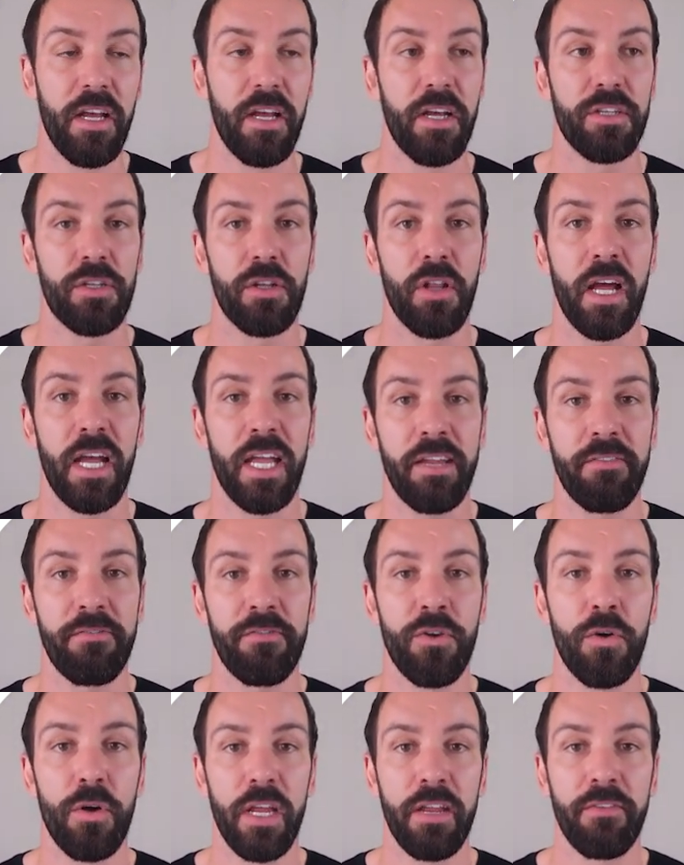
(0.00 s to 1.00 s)
So like if
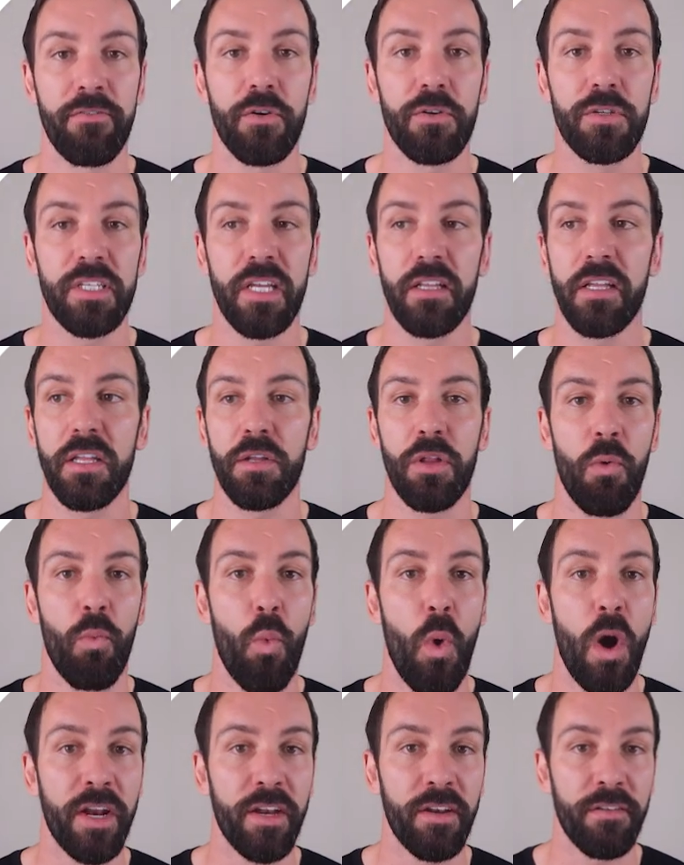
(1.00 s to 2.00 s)
you're selling like
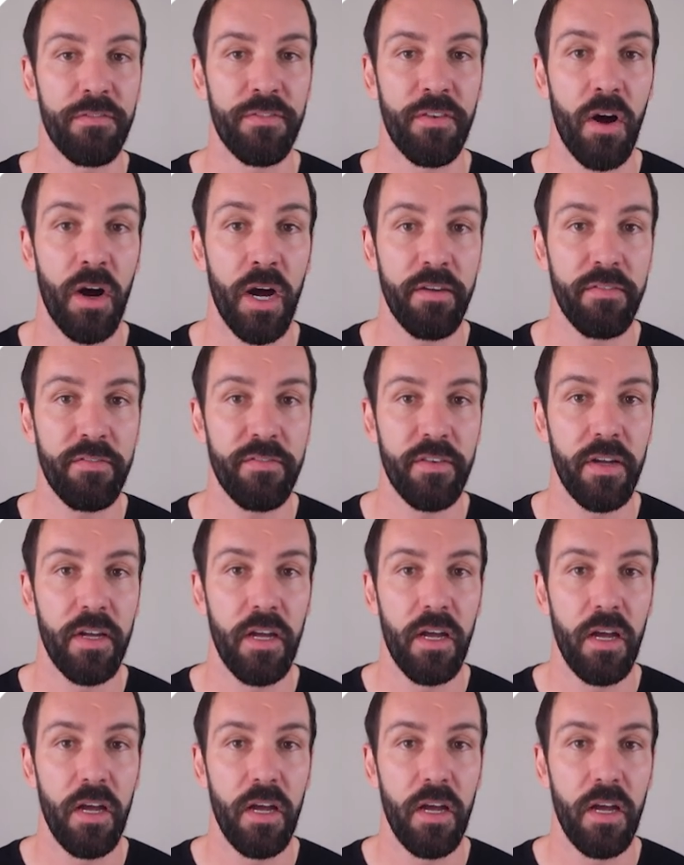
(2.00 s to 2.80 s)
1 in 5,